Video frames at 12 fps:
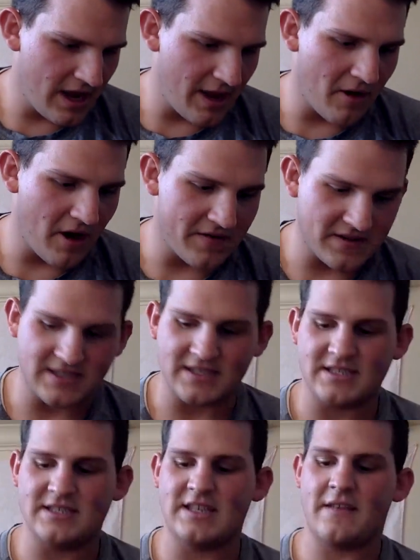
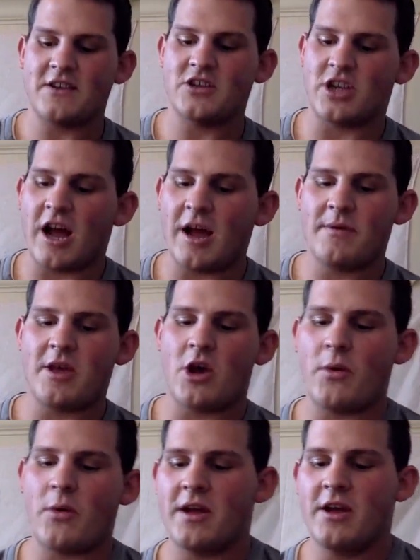hypothesis, is that they should
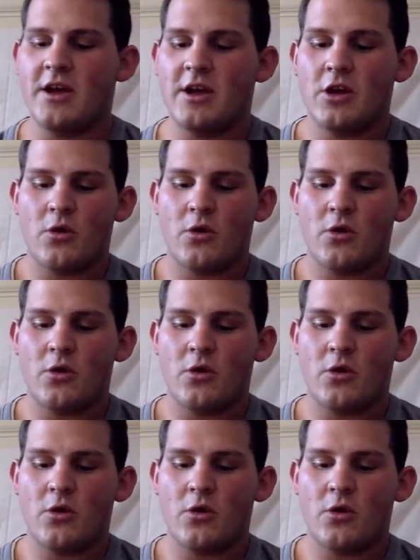IPO it